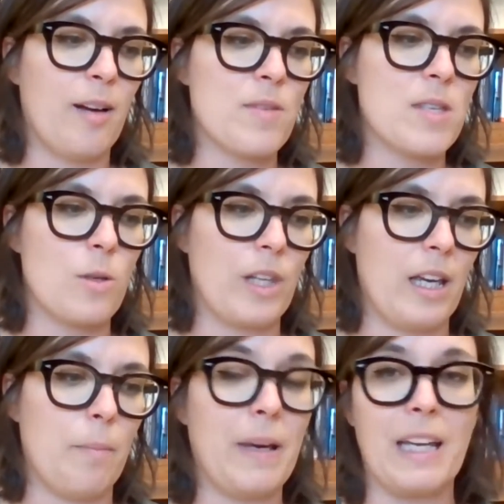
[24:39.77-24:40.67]
So
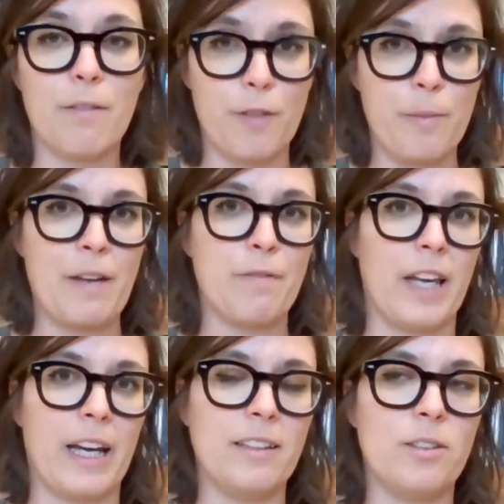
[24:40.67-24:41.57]
they paid for my
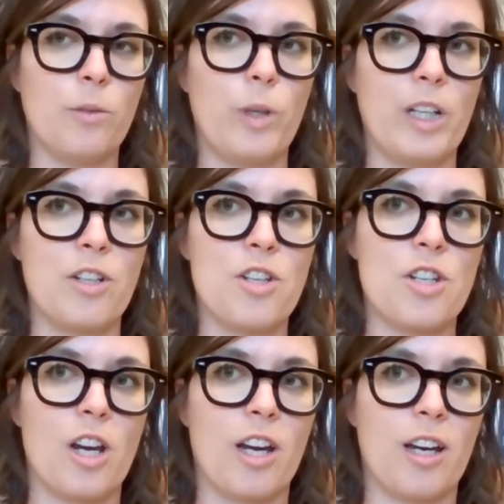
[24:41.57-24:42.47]
flight,
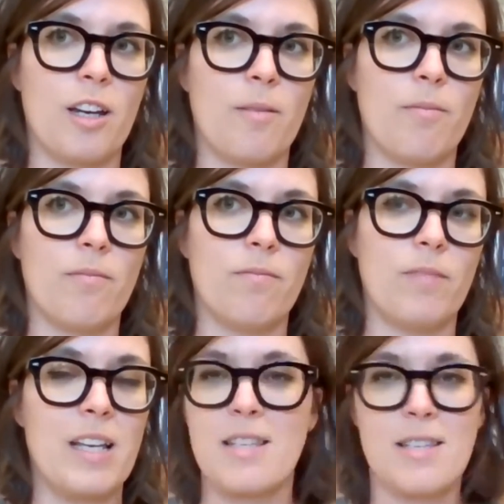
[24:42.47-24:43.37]
which
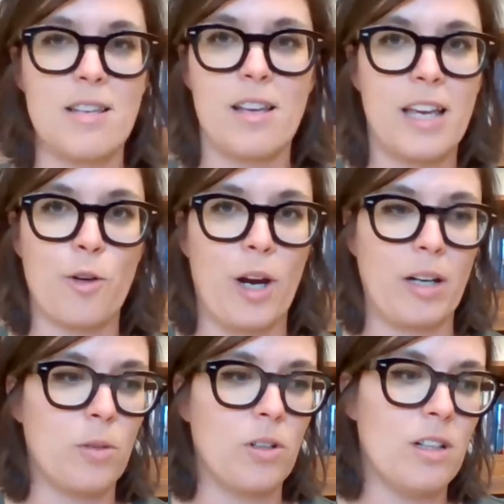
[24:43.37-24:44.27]
is
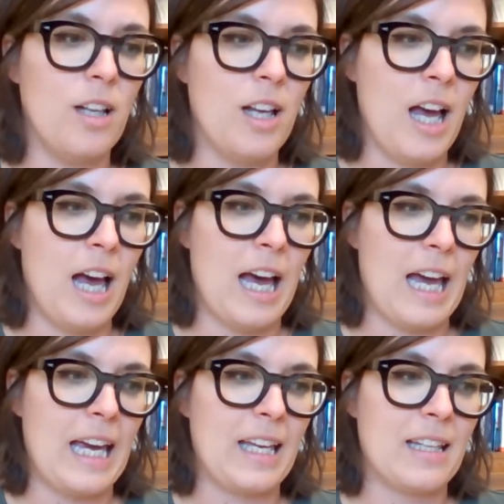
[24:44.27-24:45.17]
incredible.
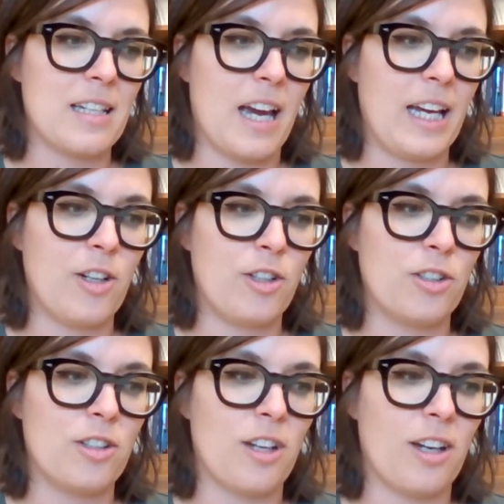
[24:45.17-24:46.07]
And I
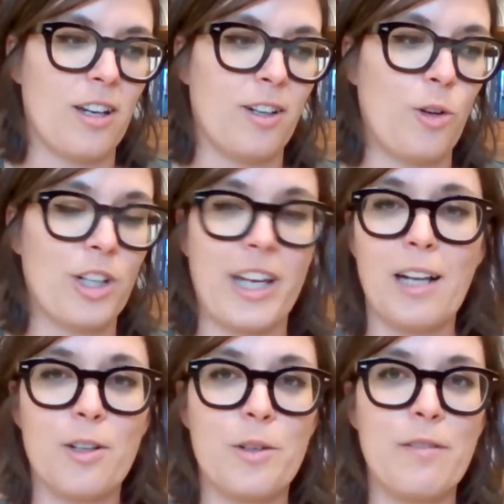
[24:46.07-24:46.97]
could go to
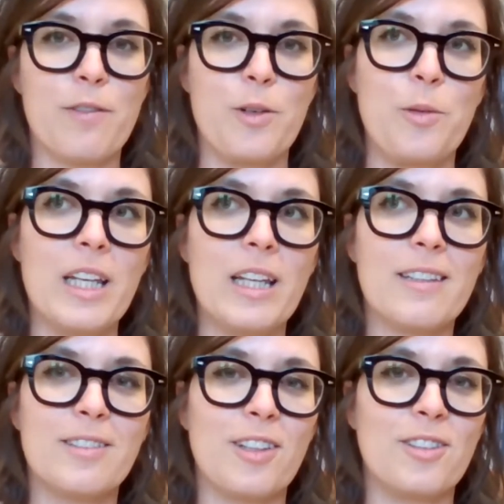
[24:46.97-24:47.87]
Calgary for a week
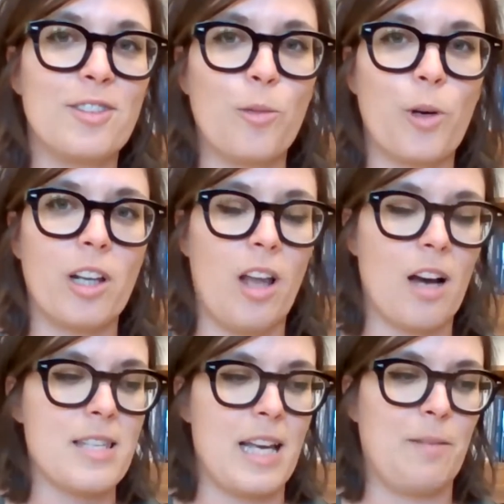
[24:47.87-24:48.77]
to work
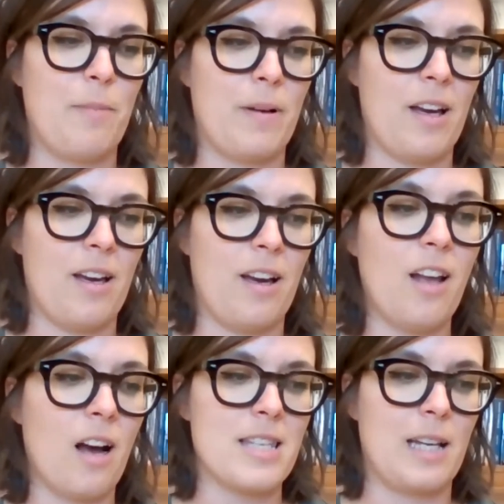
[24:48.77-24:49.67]

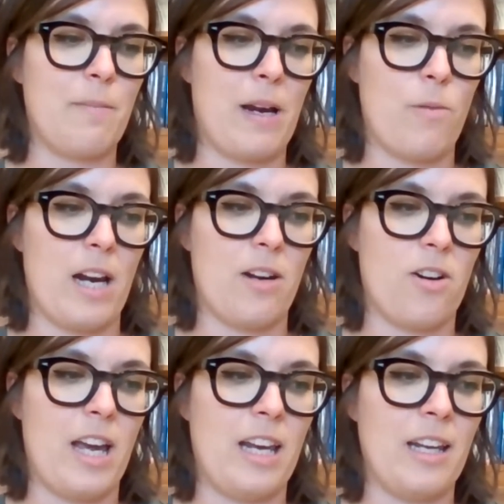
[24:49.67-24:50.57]
alongside my
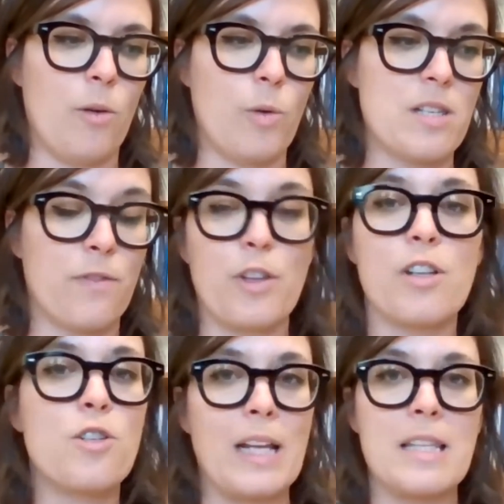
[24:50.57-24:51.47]
writer. And it was, for
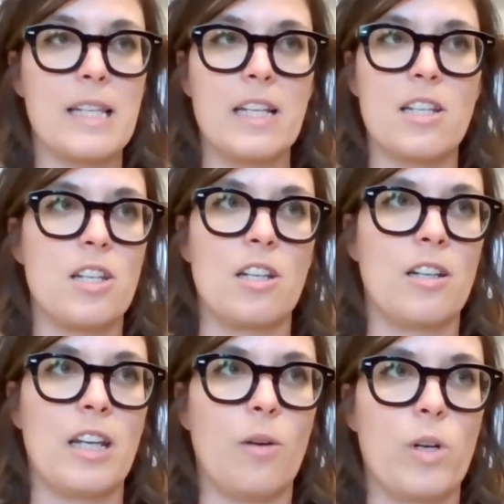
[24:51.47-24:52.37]
the
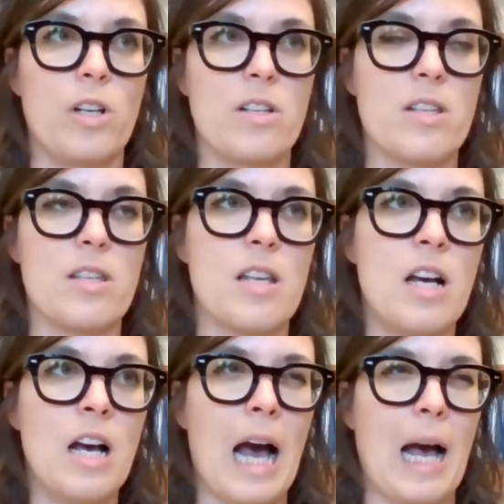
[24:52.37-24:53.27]
translation, it was
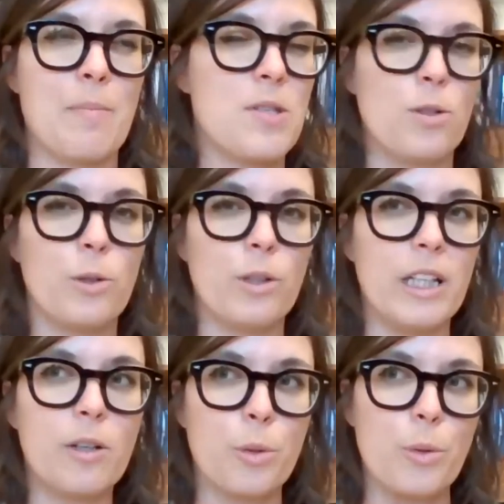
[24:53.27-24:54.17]

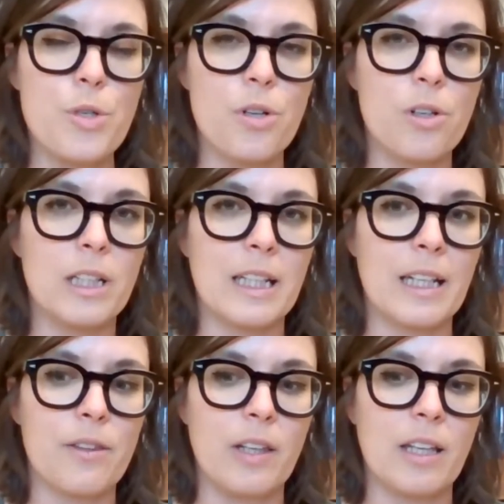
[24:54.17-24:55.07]
absolutely crucial. And
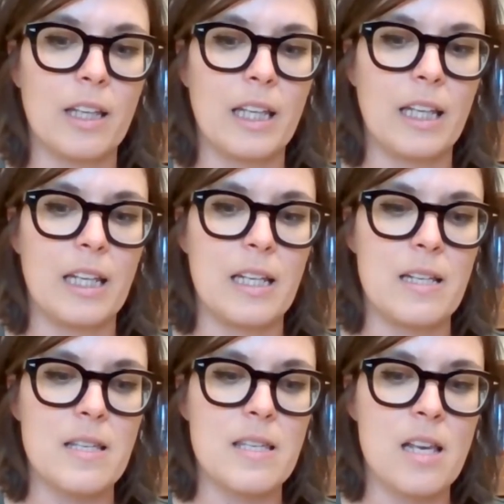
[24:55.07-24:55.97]
I think it
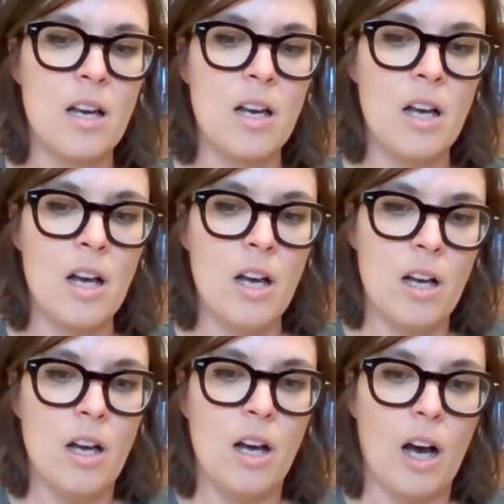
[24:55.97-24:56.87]
is
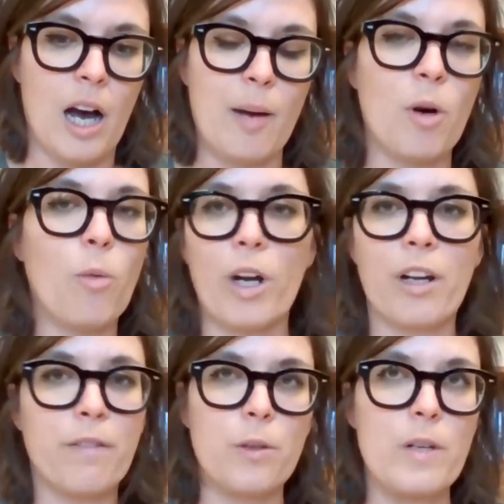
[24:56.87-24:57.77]
one
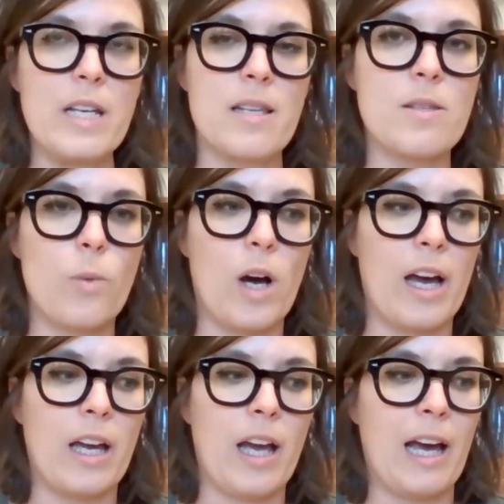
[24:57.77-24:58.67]
of the reasons
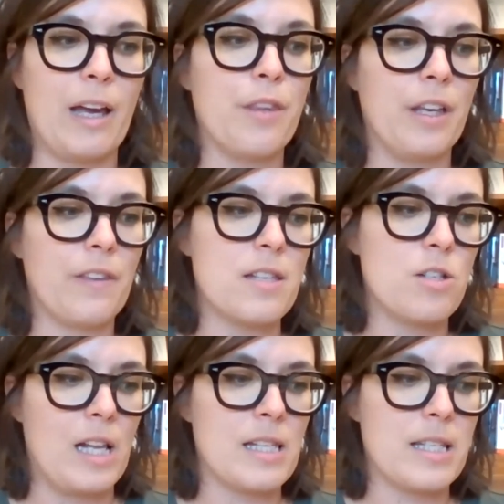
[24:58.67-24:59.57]
why I think this
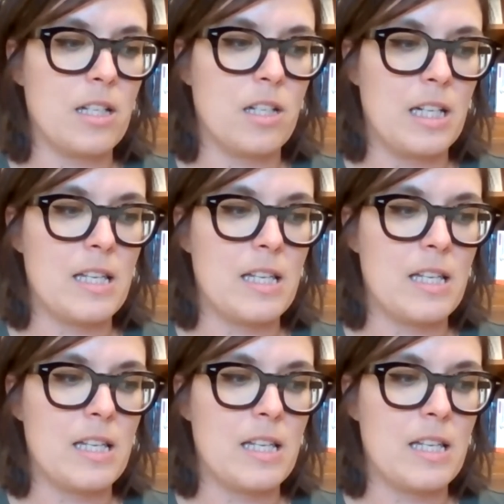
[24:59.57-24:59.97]
translation is